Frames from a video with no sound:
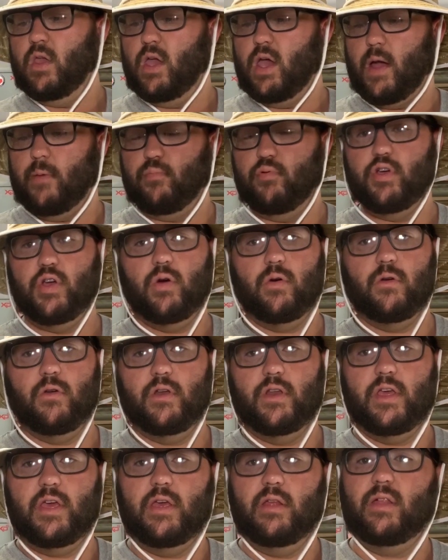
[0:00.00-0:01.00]
I
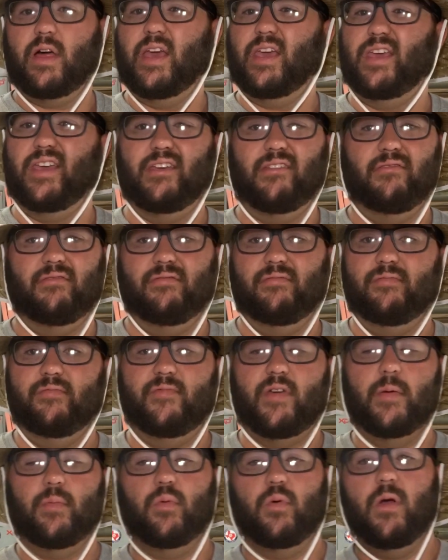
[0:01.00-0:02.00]
pre-ordered it like in
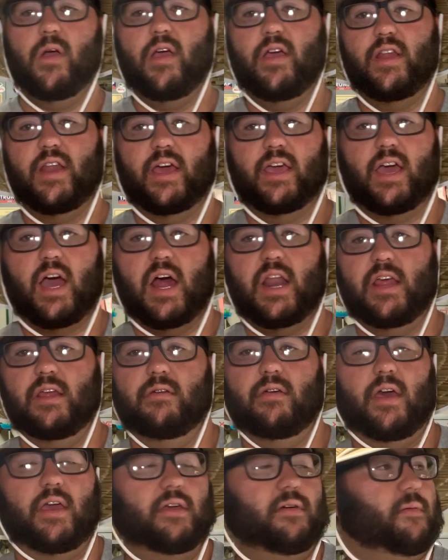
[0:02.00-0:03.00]
February and I got
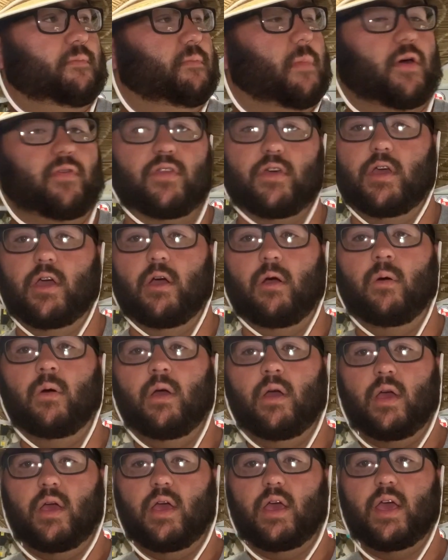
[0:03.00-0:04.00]
it like a month ago.
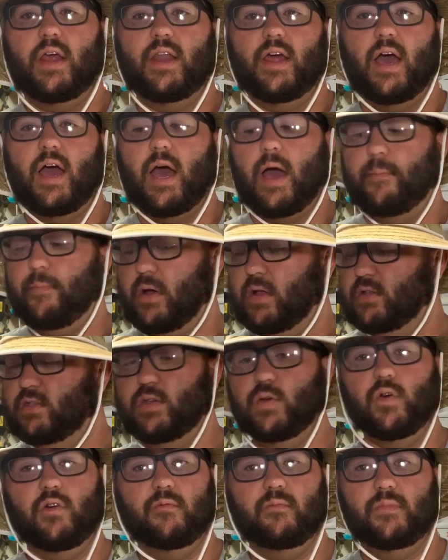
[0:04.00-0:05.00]
And I bought
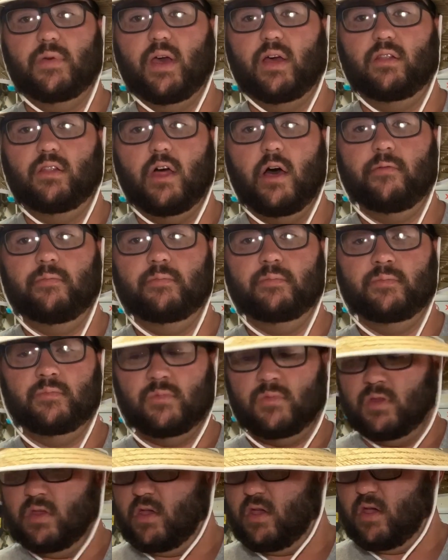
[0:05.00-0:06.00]
2 of them and I love
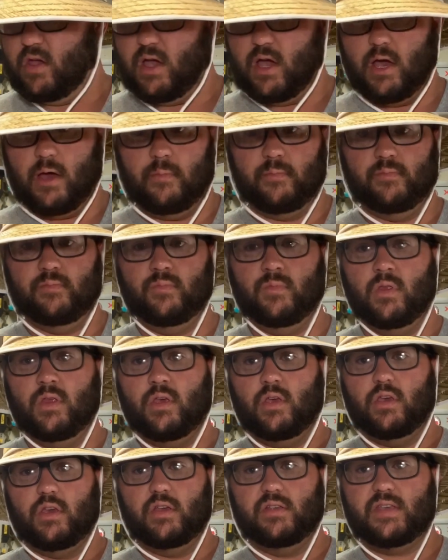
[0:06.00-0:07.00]
them.
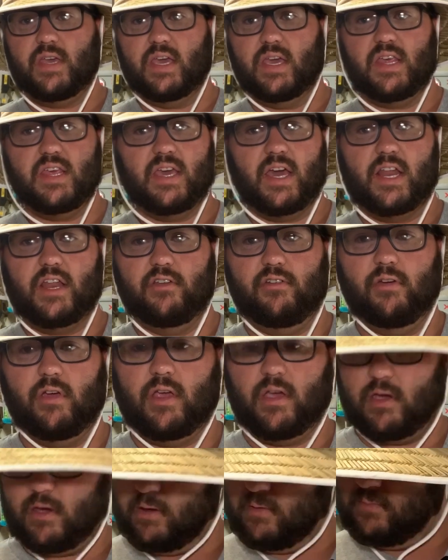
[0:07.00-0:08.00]
You take any kind of
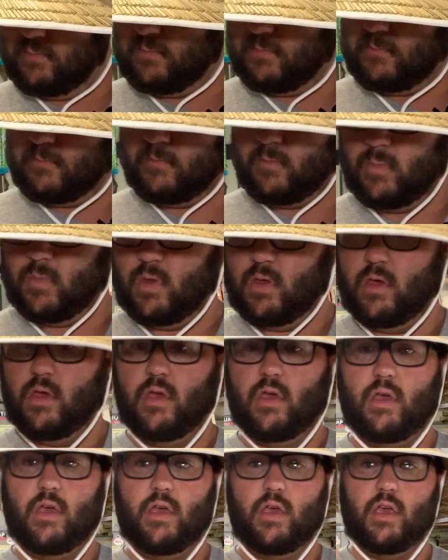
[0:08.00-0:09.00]
drink
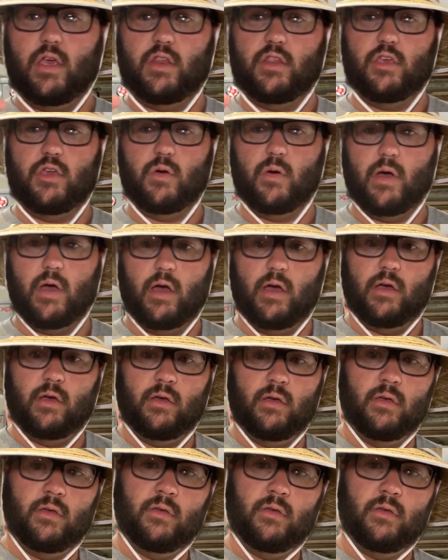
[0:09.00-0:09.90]
and you got